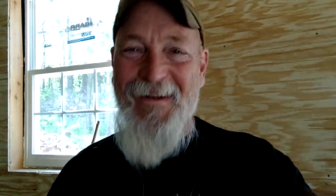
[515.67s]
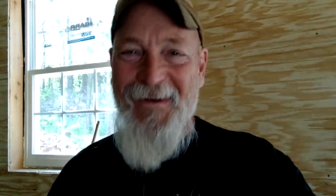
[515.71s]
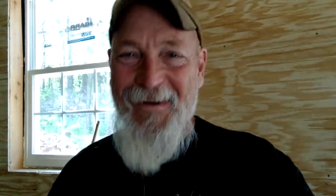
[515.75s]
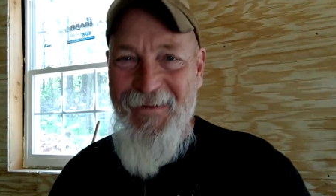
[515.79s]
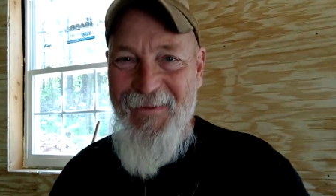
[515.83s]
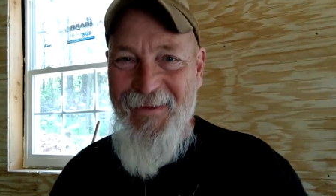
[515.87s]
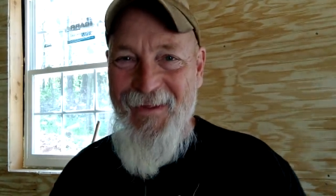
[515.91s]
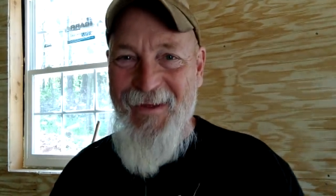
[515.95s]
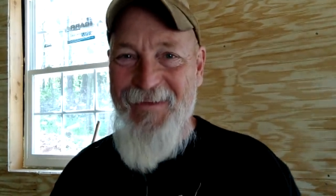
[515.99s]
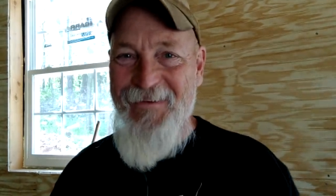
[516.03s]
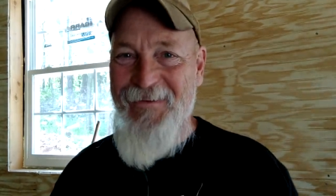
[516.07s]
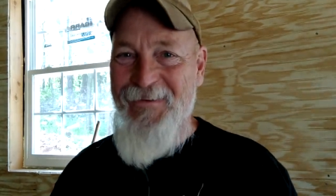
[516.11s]
all
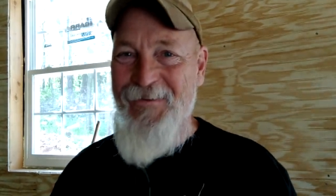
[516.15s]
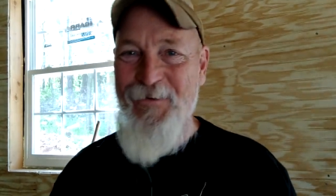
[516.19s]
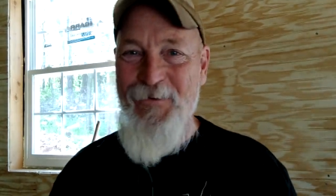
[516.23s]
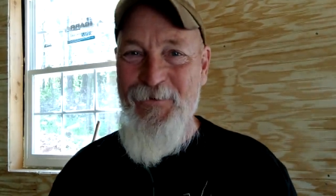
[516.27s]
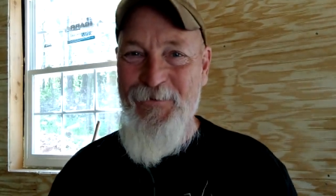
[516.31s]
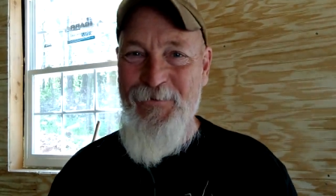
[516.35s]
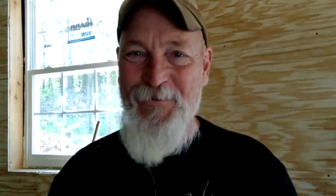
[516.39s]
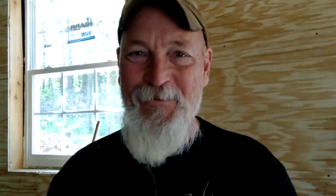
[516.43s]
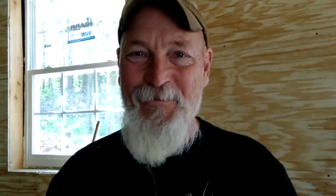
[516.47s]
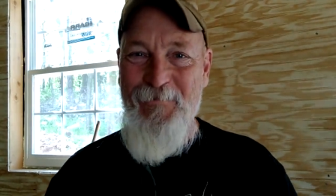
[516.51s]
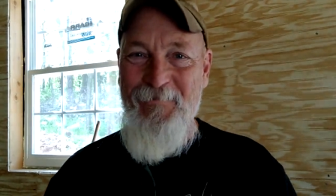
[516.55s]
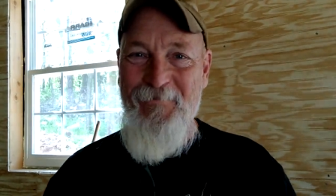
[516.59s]
that
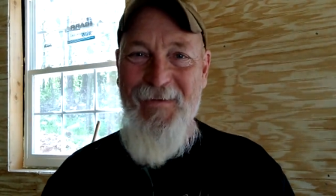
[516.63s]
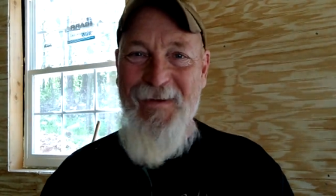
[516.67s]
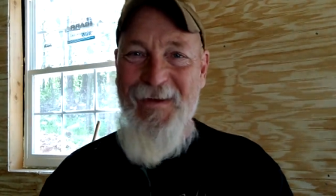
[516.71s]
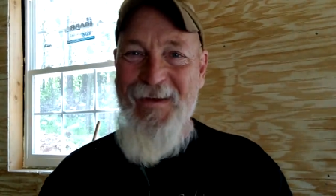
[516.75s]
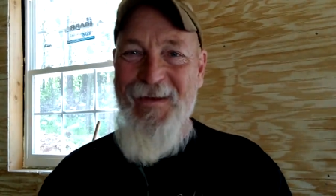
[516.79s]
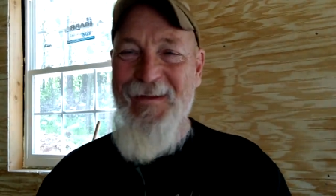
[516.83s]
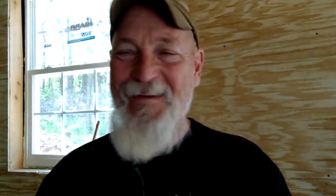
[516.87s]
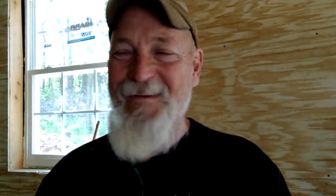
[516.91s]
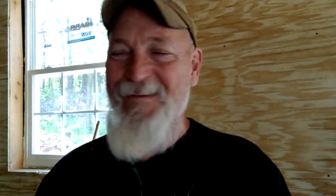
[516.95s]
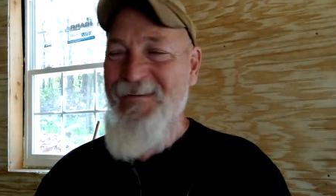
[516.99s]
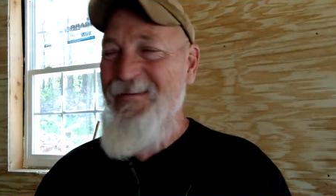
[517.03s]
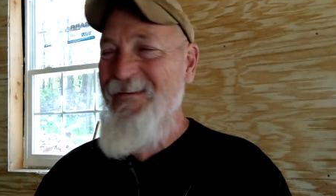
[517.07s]
social
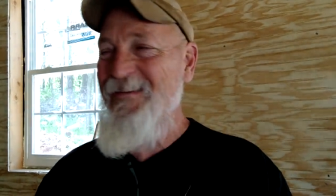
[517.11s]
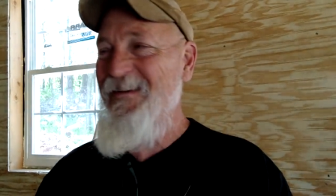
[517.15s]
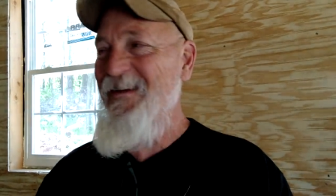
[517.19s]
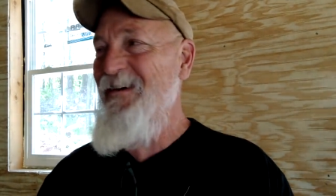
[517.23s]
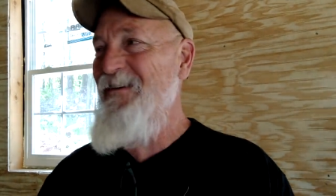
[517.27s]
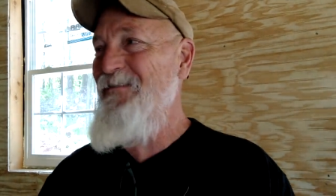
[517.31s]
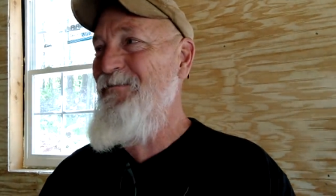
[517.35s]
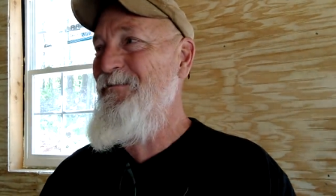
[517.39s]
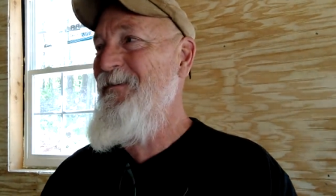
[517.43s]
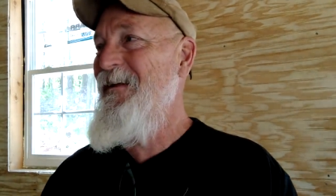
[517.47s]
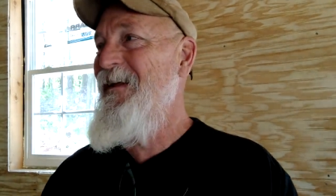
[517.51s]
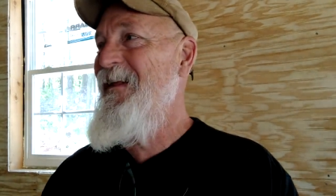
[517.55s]
media
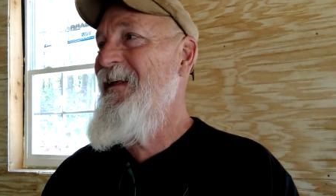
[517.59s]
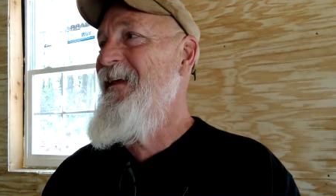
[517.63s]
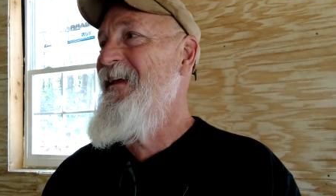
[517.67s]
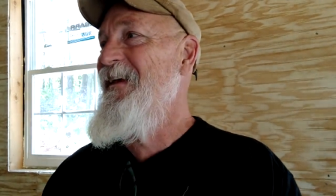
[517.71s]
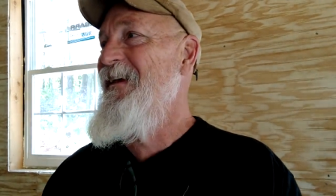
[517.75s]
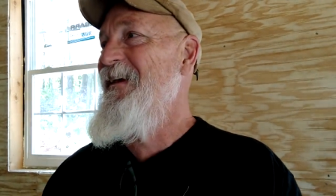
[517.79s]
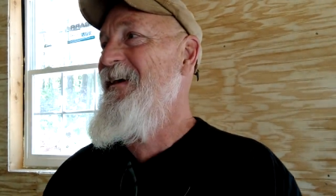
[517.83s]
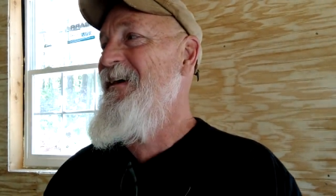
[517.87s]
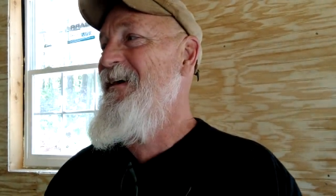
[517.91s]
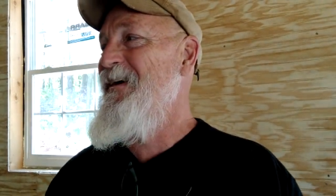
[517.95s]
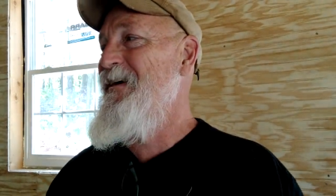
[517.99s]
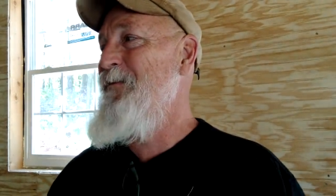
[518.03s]
stuff,
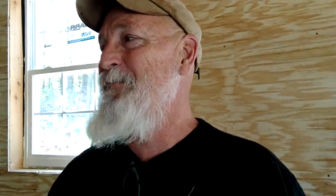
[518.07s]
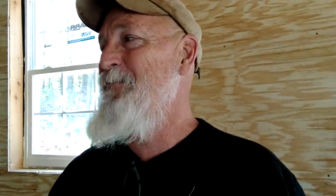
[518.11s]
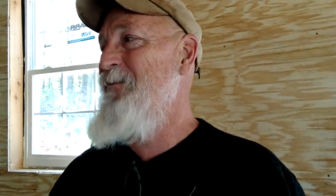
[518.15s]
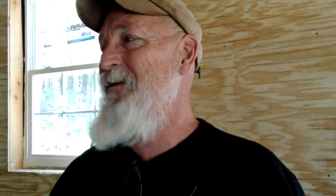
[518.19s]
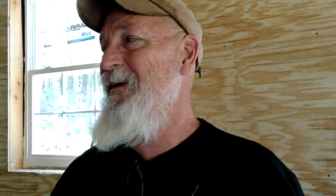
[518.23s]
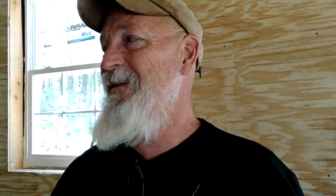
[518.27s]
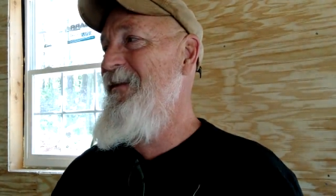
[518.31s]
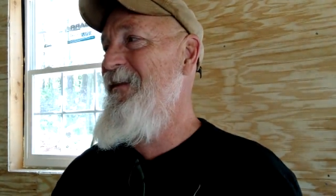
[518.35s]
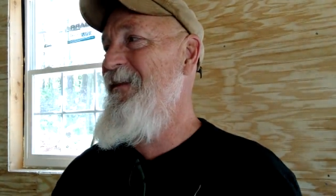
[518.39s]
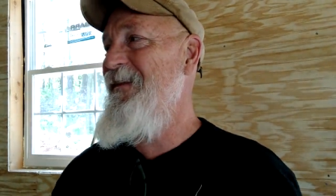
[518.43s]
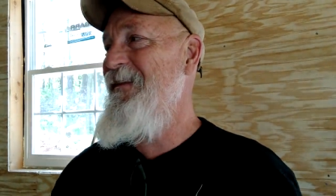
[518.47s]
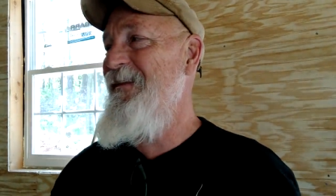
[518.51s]
uh,
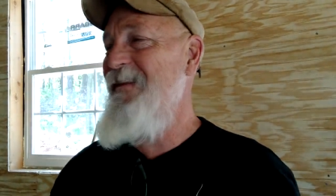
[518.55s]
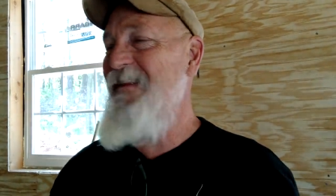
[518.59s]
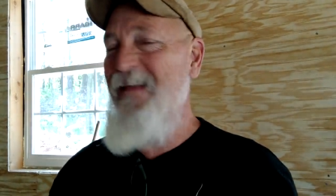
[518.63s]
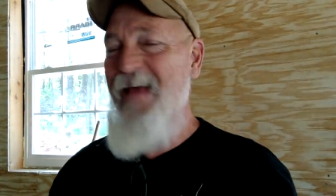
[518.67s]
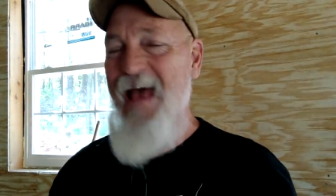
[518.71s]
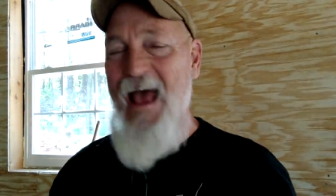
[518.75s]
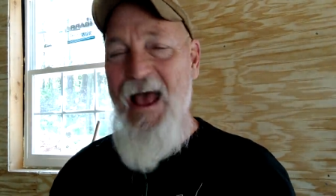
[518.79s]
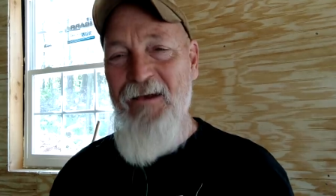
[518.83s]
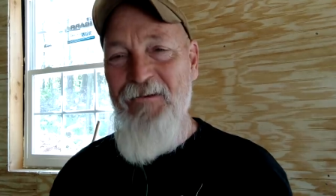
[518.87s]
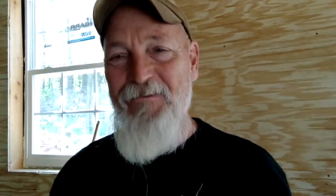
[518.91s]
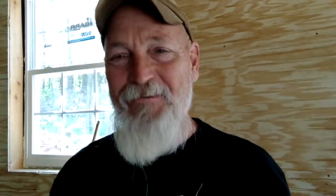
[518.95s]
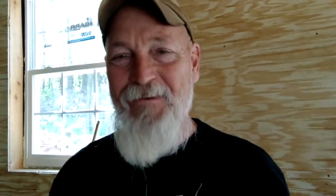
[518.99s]
but
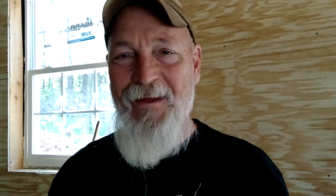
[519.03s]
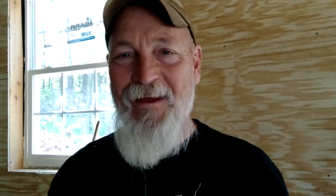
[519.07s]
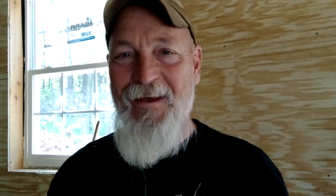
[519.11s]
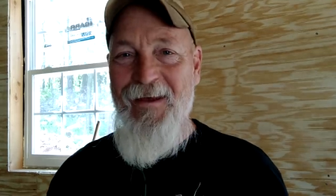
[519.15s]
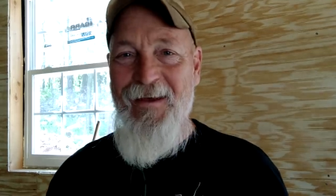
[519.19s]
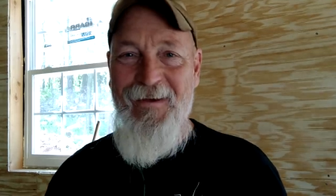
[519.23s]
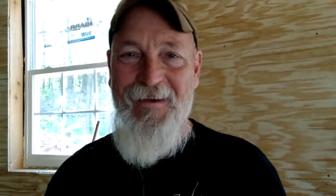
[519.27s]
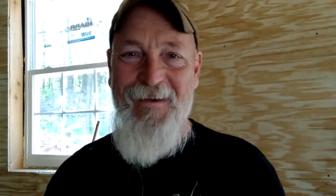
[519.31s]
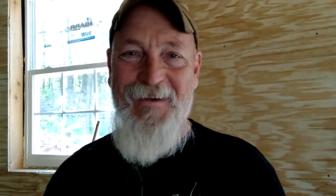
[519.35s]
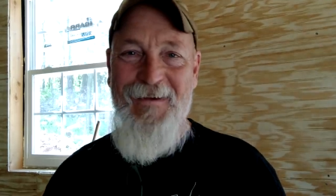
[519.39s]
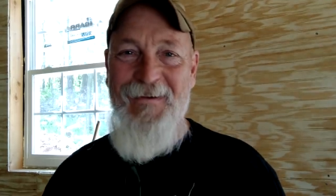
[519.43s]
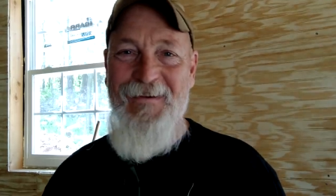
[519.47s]

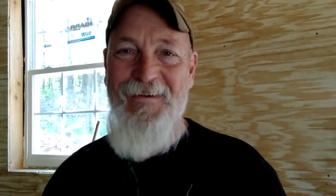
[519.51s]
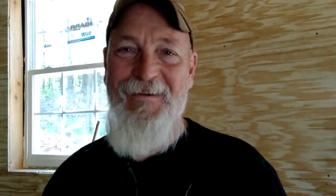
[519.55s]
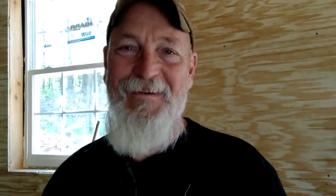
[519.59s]
hashtag.